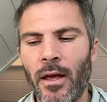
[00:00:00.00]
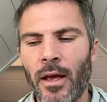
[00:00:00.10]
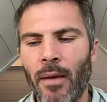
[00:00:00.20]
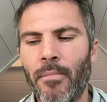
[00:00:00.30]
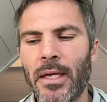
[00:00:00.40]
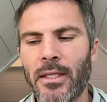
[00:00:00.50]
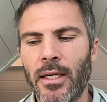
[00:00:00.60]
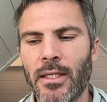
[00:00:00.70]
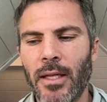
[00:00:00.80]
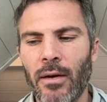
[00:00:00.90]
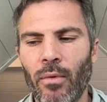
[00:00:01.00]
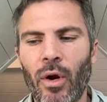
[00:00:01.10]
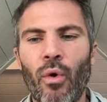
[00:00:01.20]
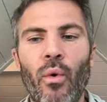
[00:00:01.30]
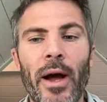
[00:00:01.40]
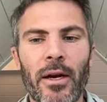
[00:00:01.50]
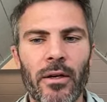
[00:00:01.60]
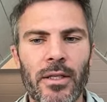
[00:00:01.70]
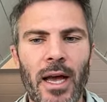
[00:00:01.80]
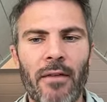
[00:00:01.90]
a business that
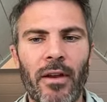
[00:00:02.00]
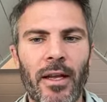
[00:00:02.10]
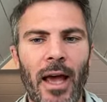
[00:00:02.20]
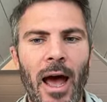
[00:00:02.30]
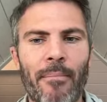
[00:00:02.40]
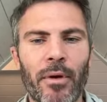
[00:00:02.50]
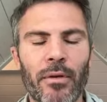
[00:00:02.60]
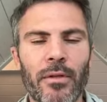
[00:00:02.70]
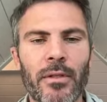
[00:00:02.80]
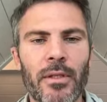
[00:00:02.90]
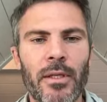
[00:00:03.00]
requires having capital,